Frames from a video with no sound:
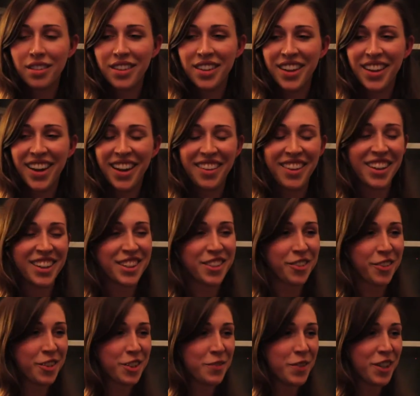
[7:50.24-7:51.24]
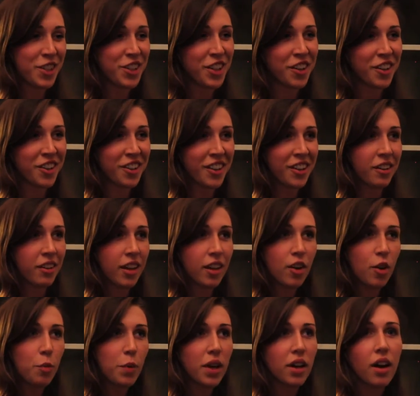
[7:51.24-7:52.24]
I think someone was mentioning earlier,
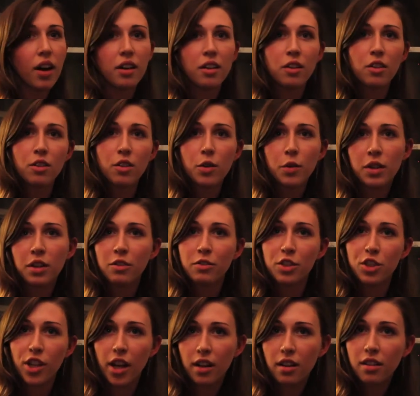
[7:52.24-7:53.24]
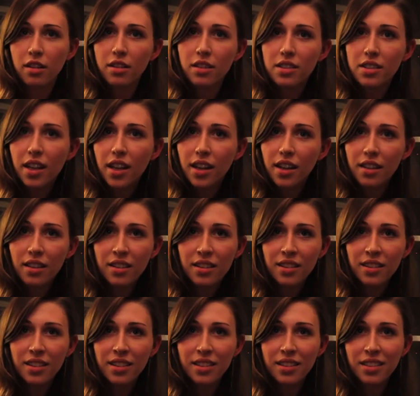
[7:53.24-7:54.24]
like, oh my God, you don't know what your vagina looks like?
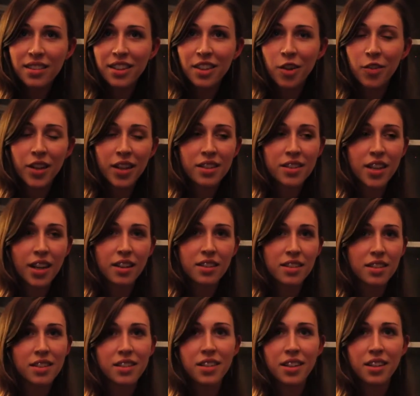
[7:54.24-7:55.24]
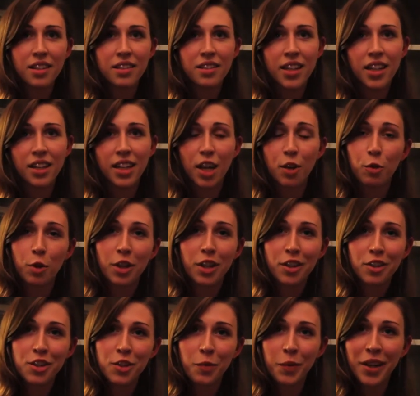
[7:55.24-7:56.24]
You know, that Sex and the City scene, like, well,
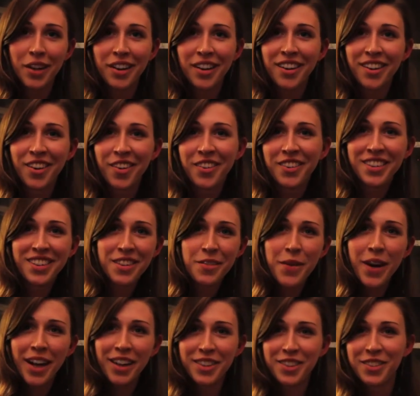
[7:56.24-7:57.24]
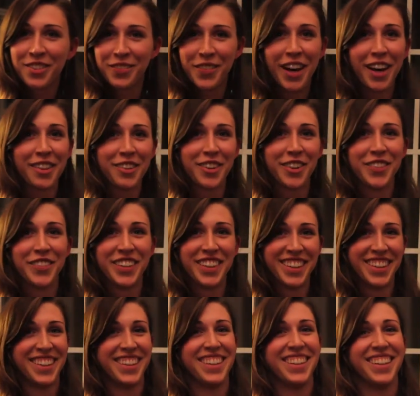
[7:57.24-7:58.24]
here's a mirror, go into the bathroom.
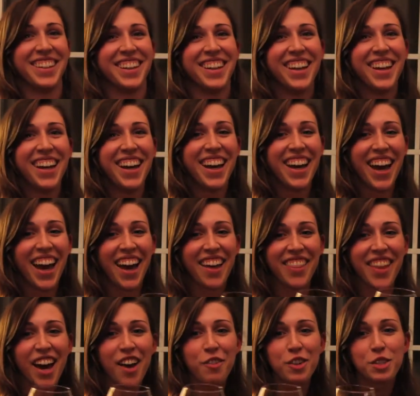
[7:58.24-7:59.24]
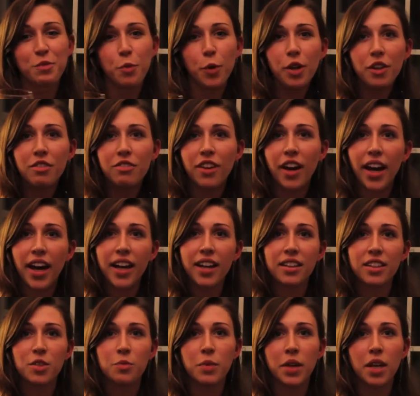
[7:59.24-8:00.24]
And, and that was
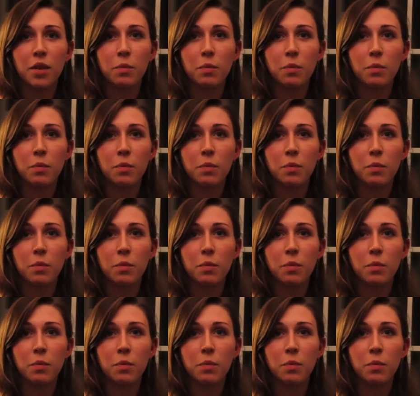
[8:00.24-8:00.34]
mortifying to me